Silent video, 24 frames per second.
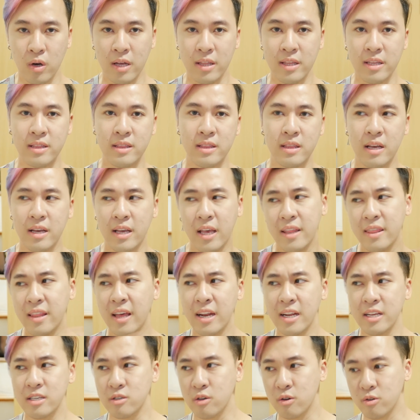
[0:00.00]
I think, again,
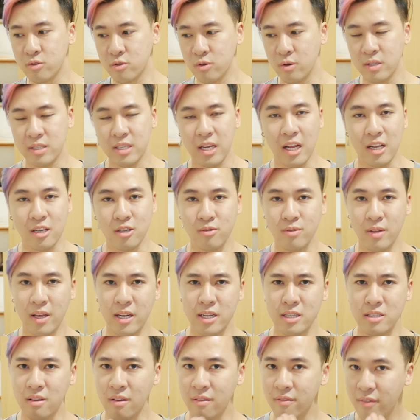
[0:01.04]
that is also a tattoo that
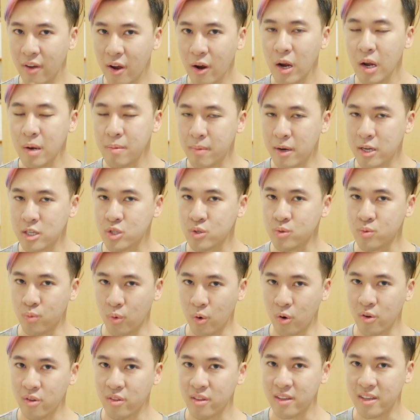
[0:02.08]
is very much
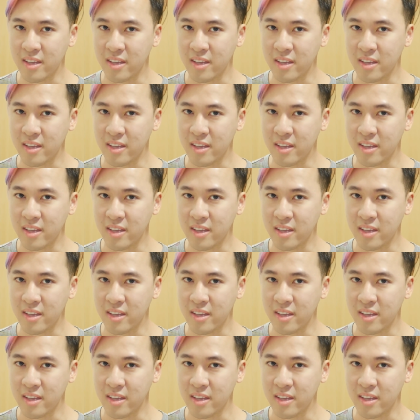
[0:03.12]
worth